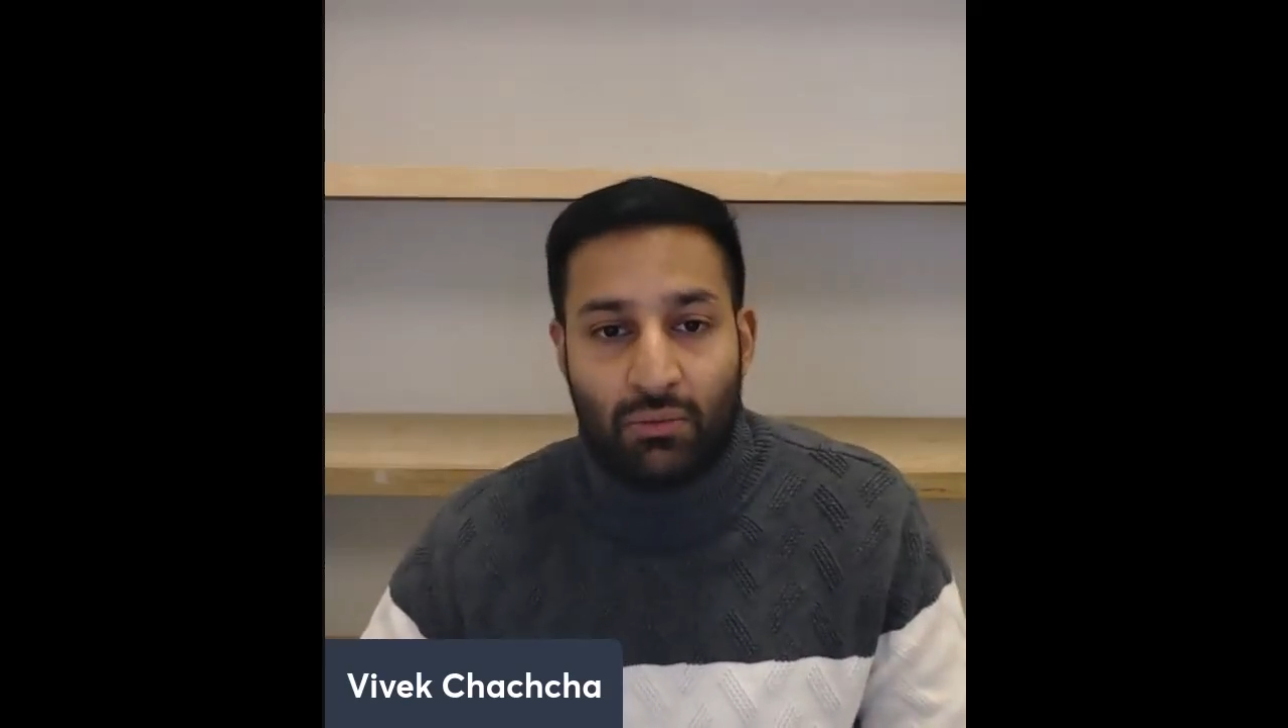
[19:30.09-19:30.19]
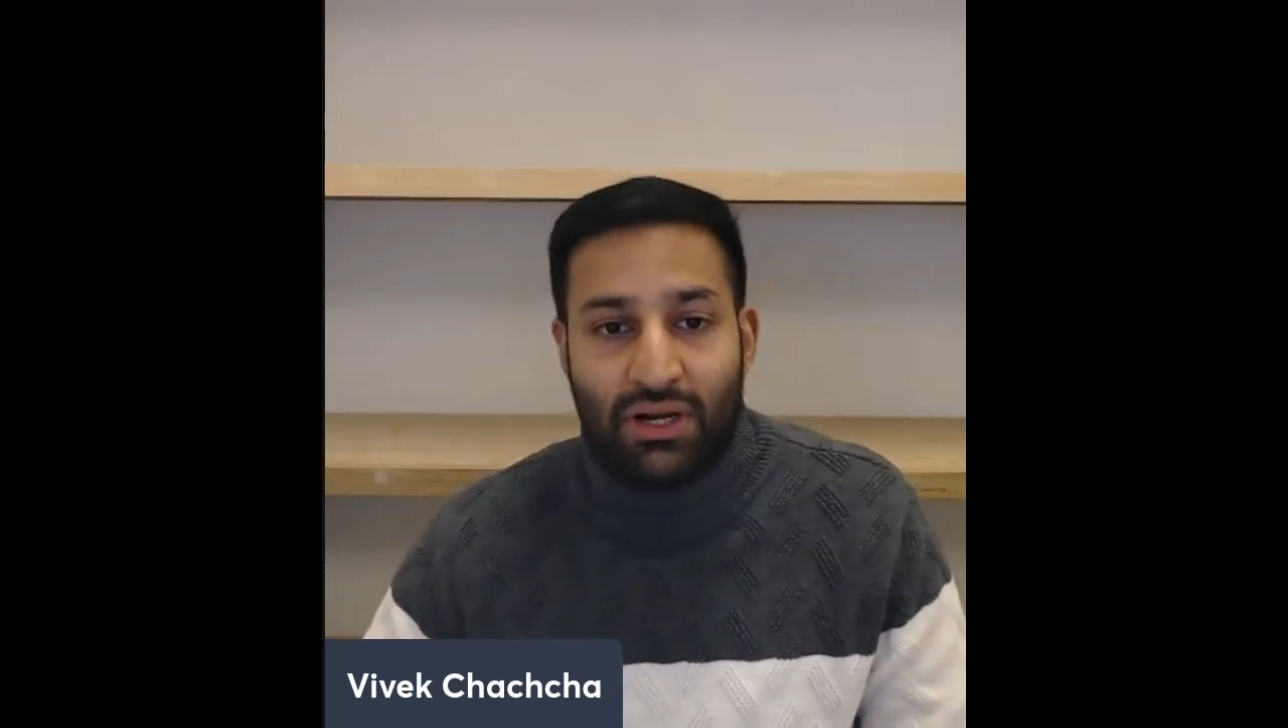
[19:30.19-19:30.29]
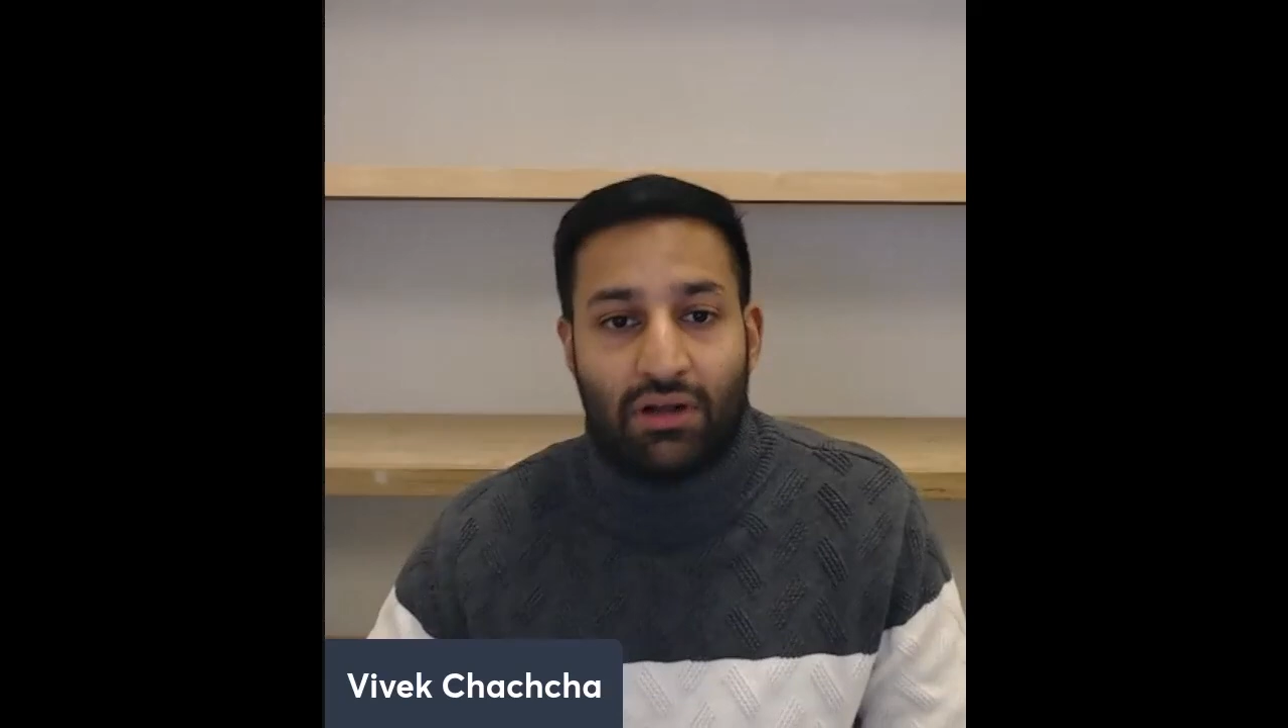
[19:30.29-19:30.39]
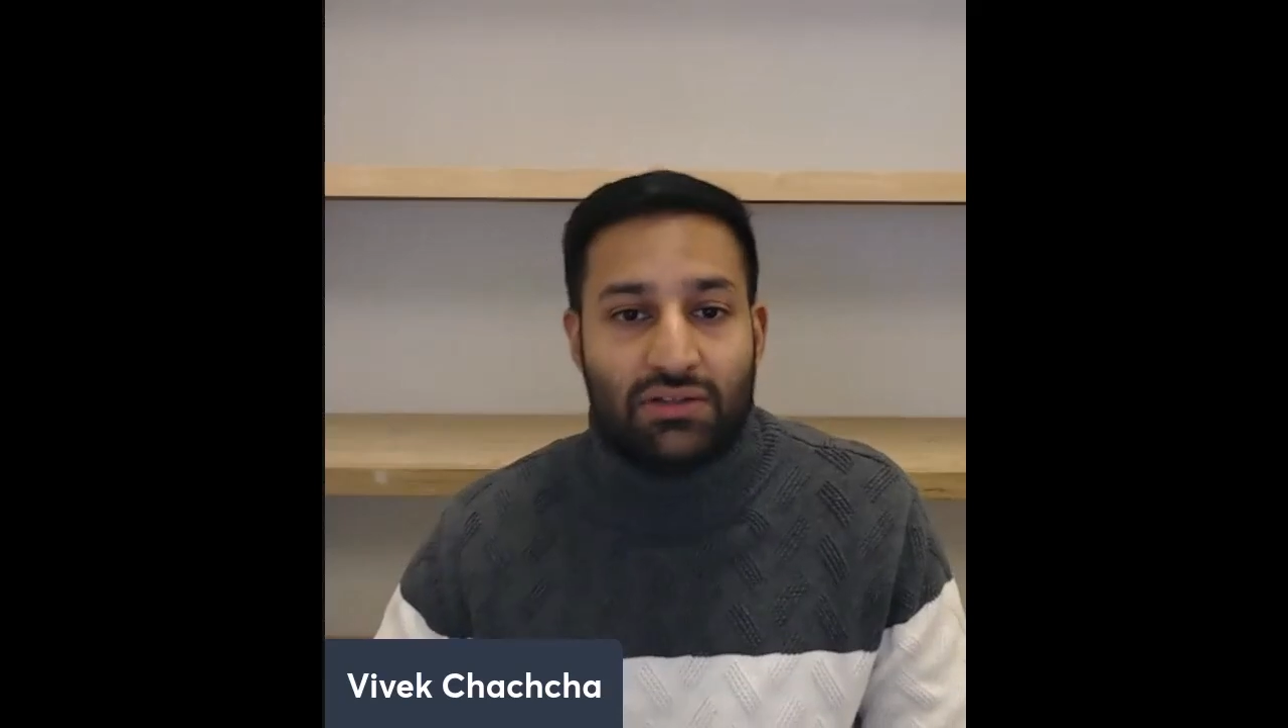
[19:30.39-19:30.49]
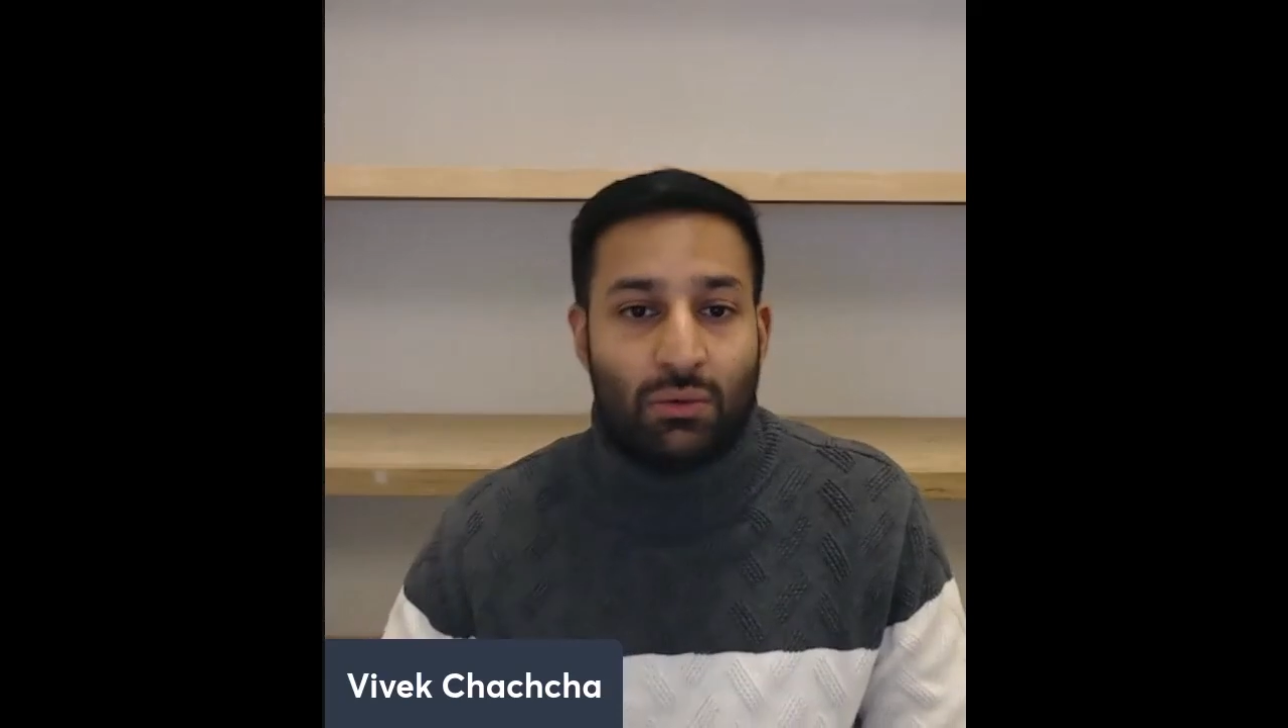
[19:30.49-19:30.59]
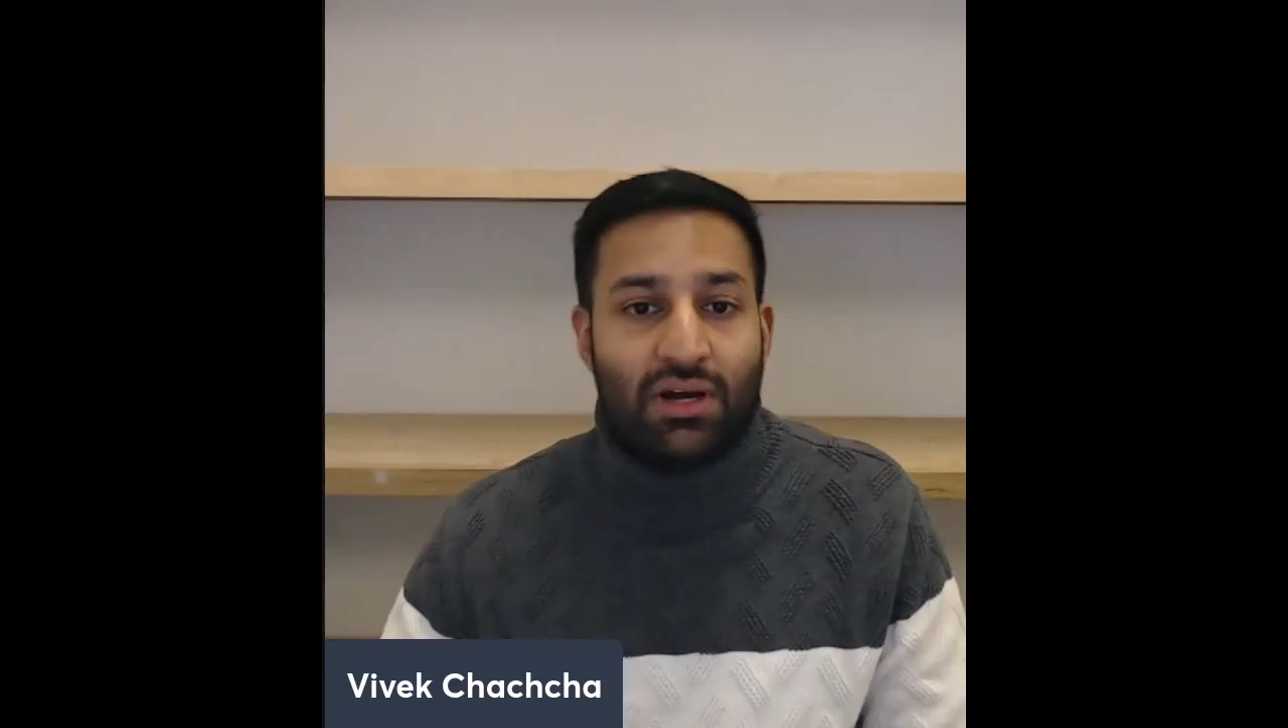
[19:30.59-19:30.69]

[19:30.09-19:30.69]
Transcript: we also want